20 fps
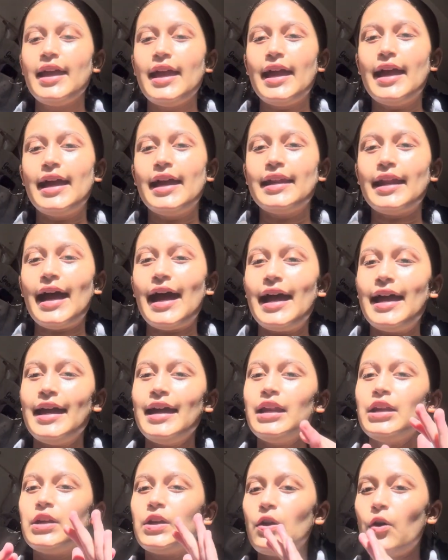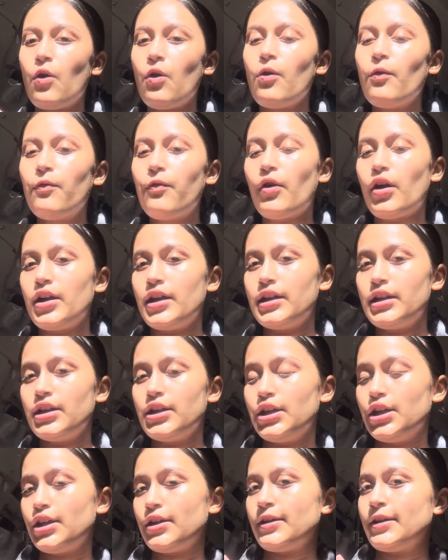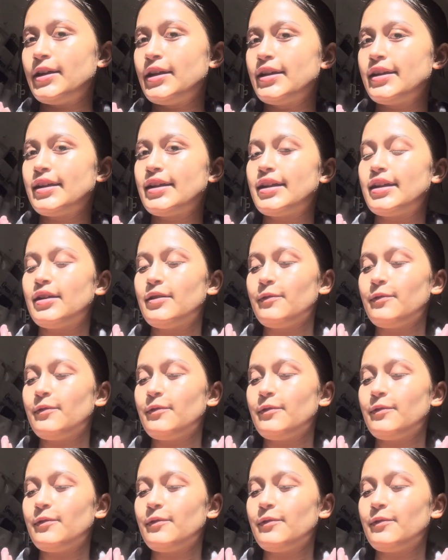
And I had no foreigner